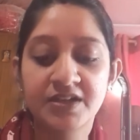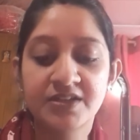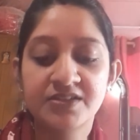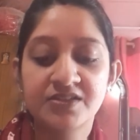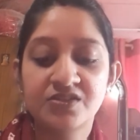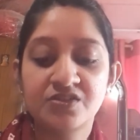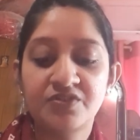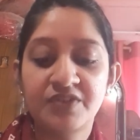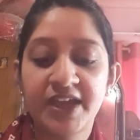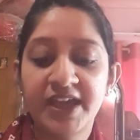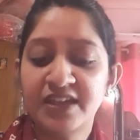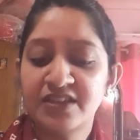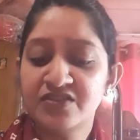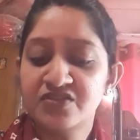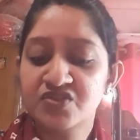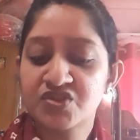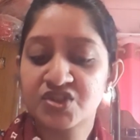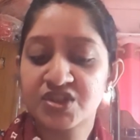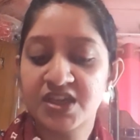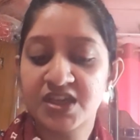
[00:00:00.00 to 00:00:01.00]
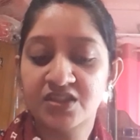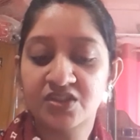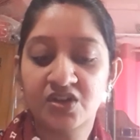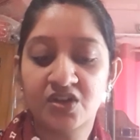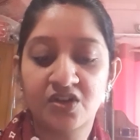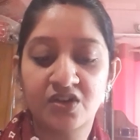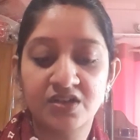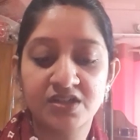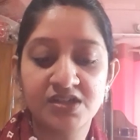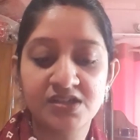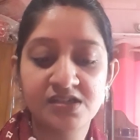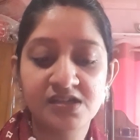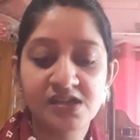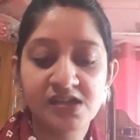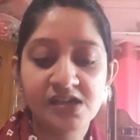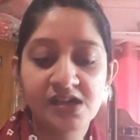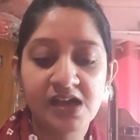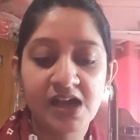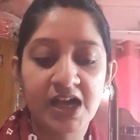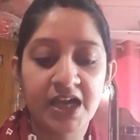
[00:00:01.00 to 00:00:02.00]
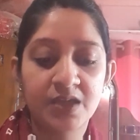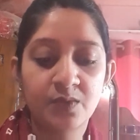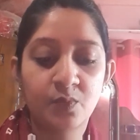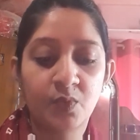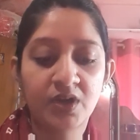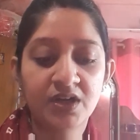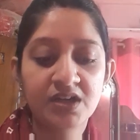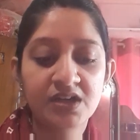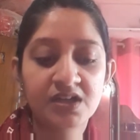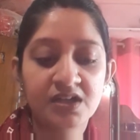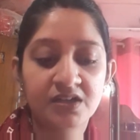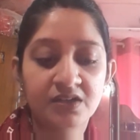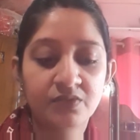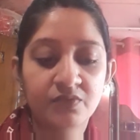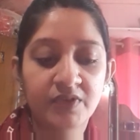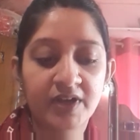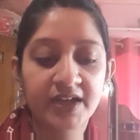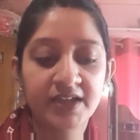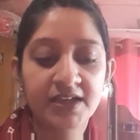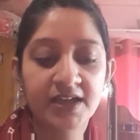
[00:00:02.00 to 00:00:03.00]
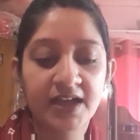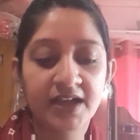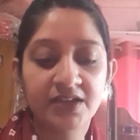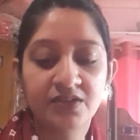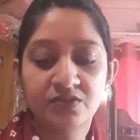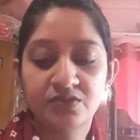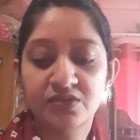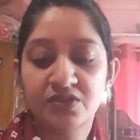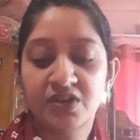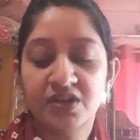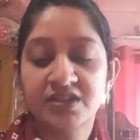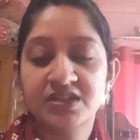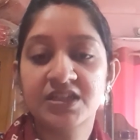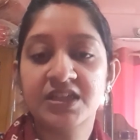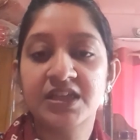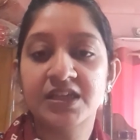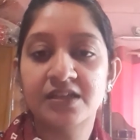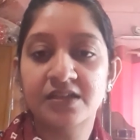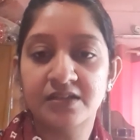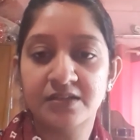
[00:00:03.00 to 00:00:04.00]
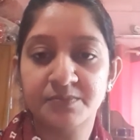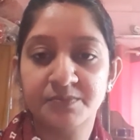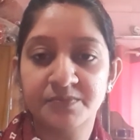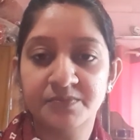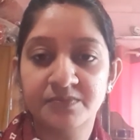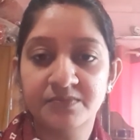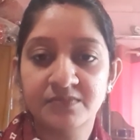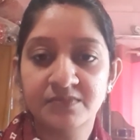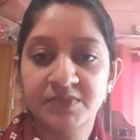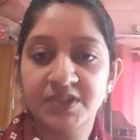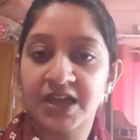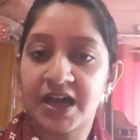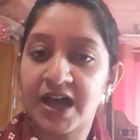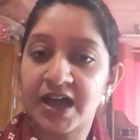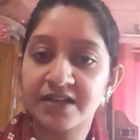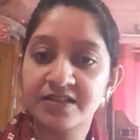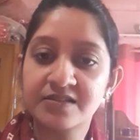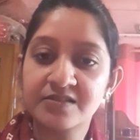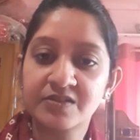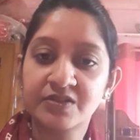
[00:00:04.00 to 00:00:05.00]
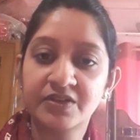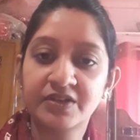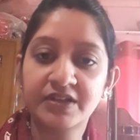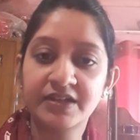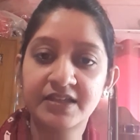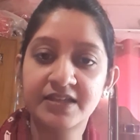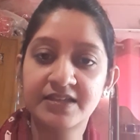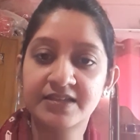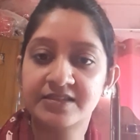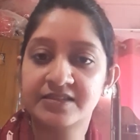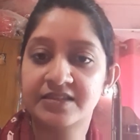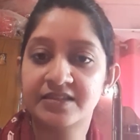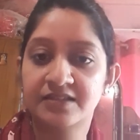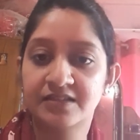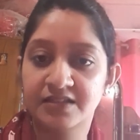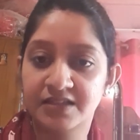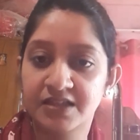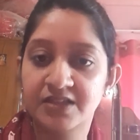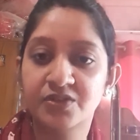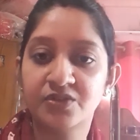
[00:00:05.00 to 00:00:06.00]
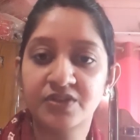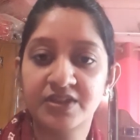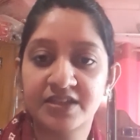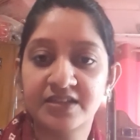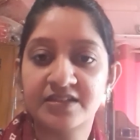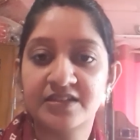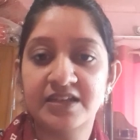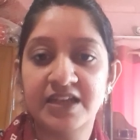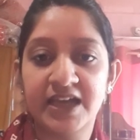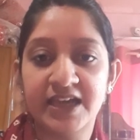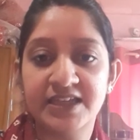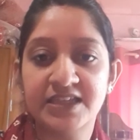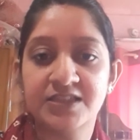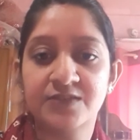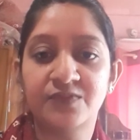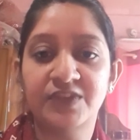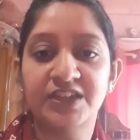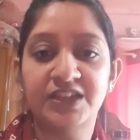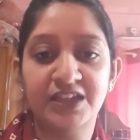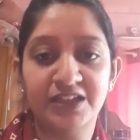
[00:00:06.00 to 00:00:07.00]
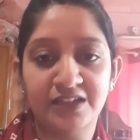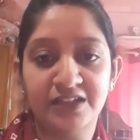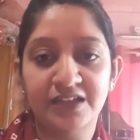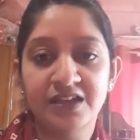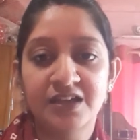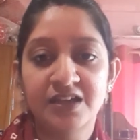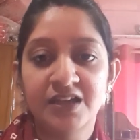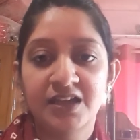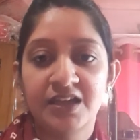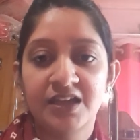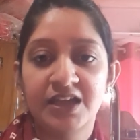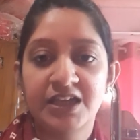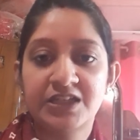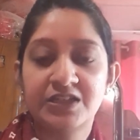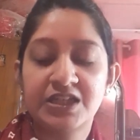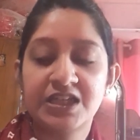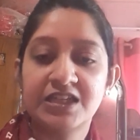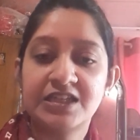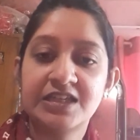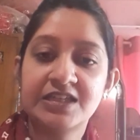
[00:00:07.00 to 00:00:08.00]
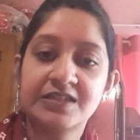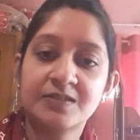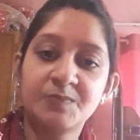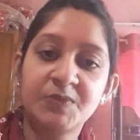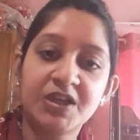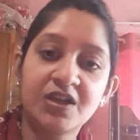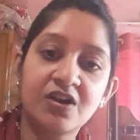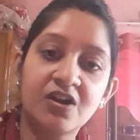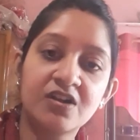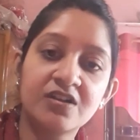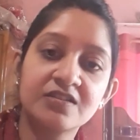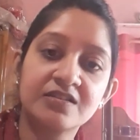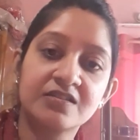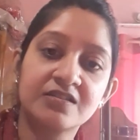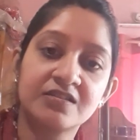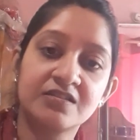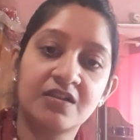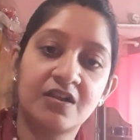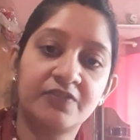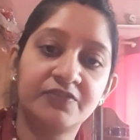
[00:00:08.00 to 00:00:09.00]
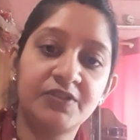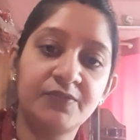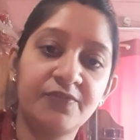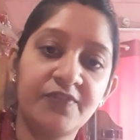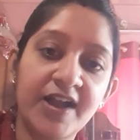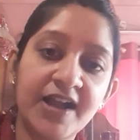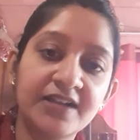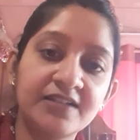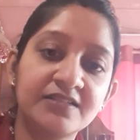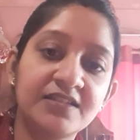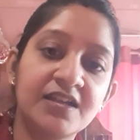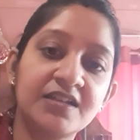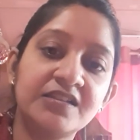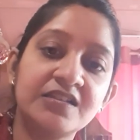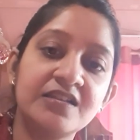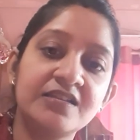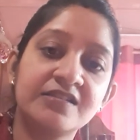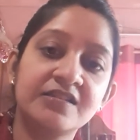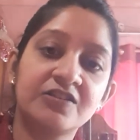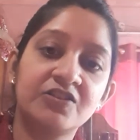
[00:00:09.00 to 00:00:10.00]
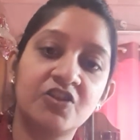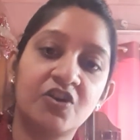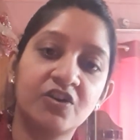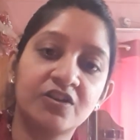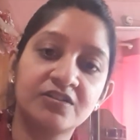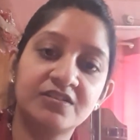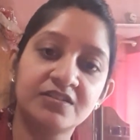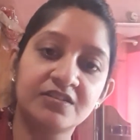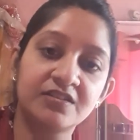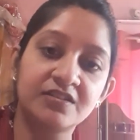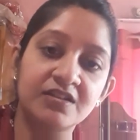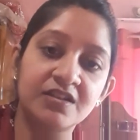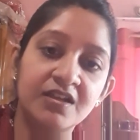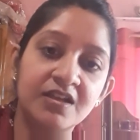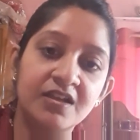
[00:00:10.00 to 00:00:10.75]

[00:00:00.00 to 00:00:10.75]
Strange, he thought. I wonder why I could not kill him. The answer is, it lies within. It is because of the fact that he is a doctor.